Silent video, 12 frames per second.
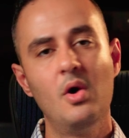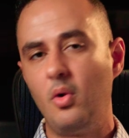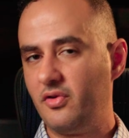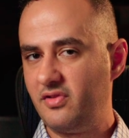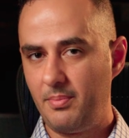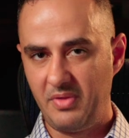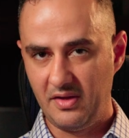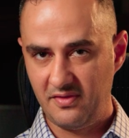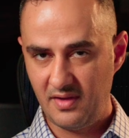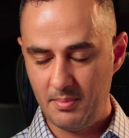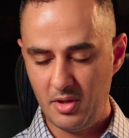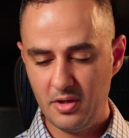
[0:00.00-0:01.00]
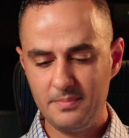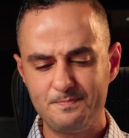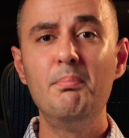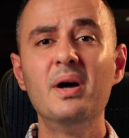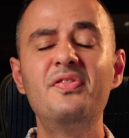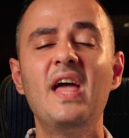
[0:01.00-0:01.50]
or something similar,
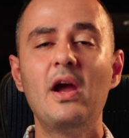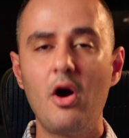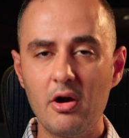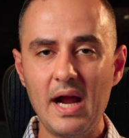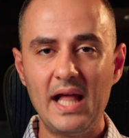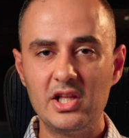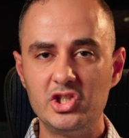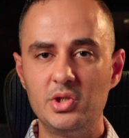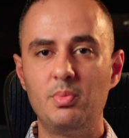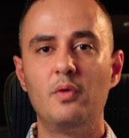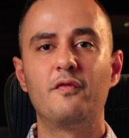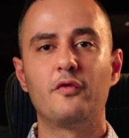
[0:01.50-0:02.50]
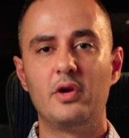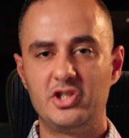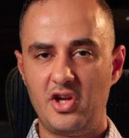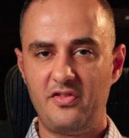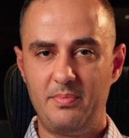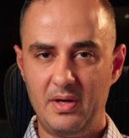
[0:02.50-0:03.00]
but they are eligible for
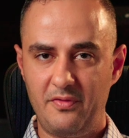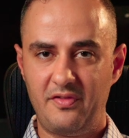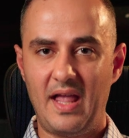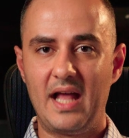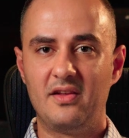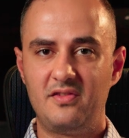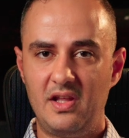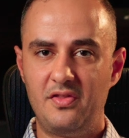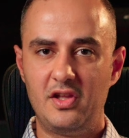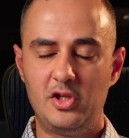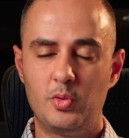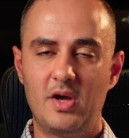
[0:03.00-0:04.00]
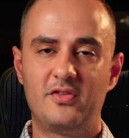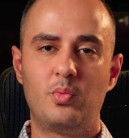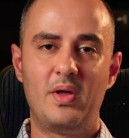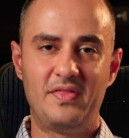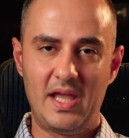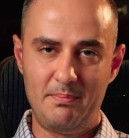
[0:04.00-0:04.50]
adjustment of status in the US
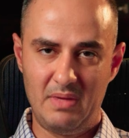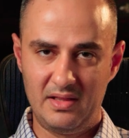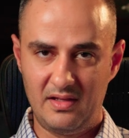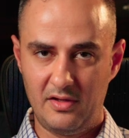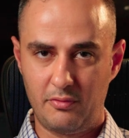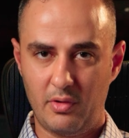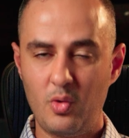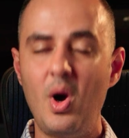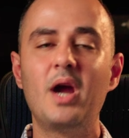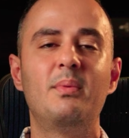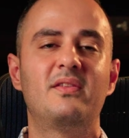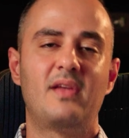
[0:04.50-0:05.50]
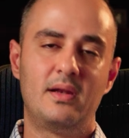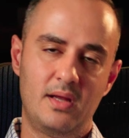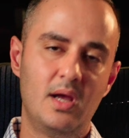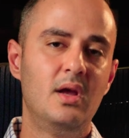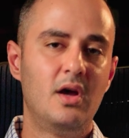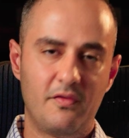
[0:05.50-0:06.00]
when they meet these requirements, and
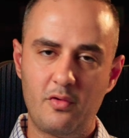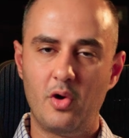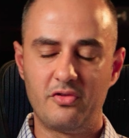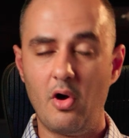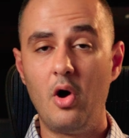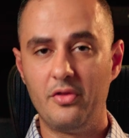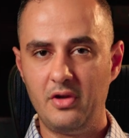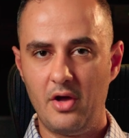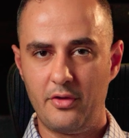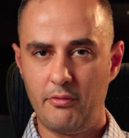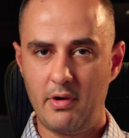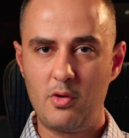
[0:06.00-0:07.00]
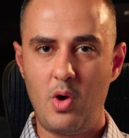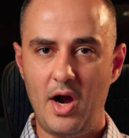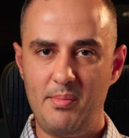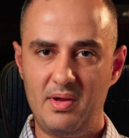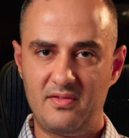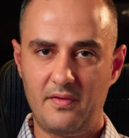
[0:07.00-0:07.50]
of course all the other
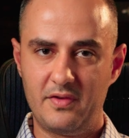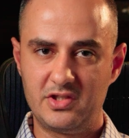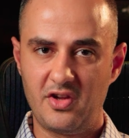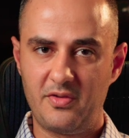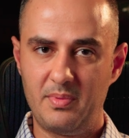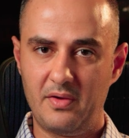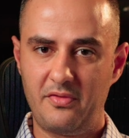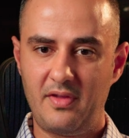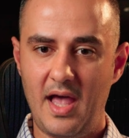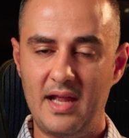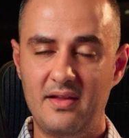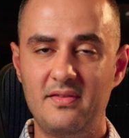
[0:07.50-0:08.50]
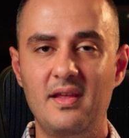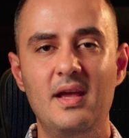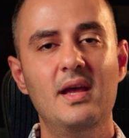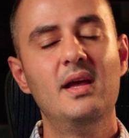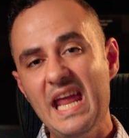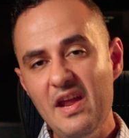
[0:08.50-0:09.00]
requirements of adjustment of status.
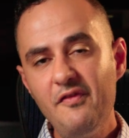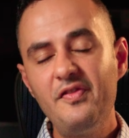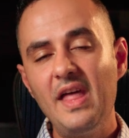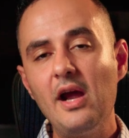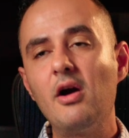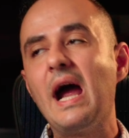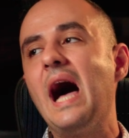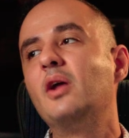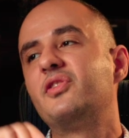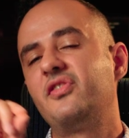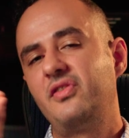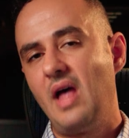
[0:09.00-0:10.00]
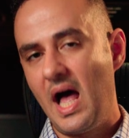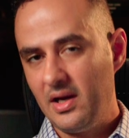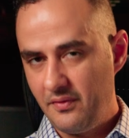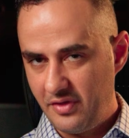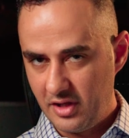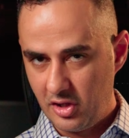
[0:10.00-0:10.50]
If they are outside
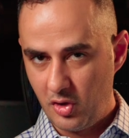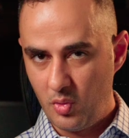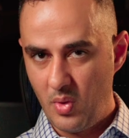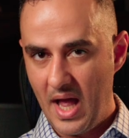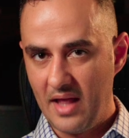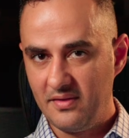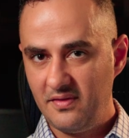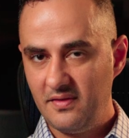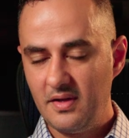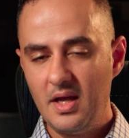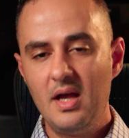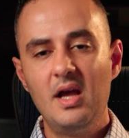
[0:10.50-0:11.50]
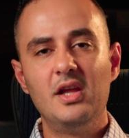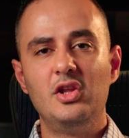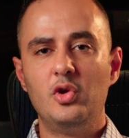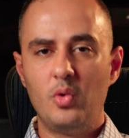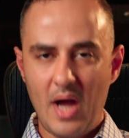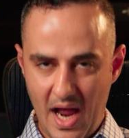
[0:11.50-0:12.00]
of the US,
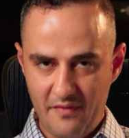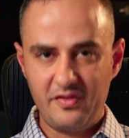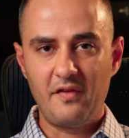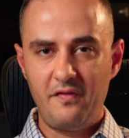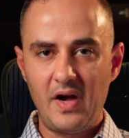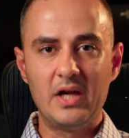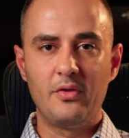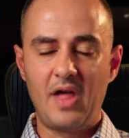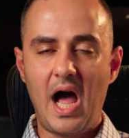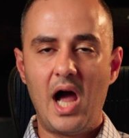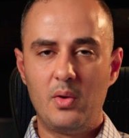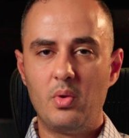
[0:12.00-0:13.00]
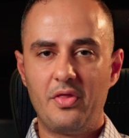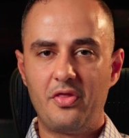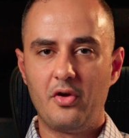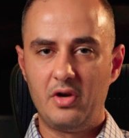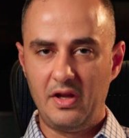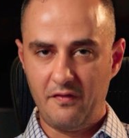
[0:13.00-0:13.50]
you have to file the
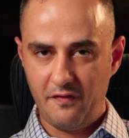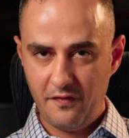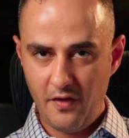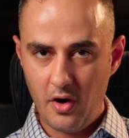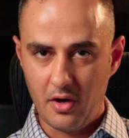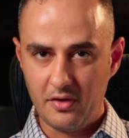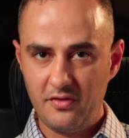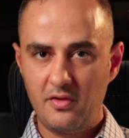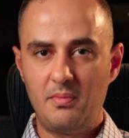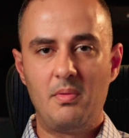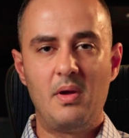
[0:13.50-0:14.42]
I-130 first,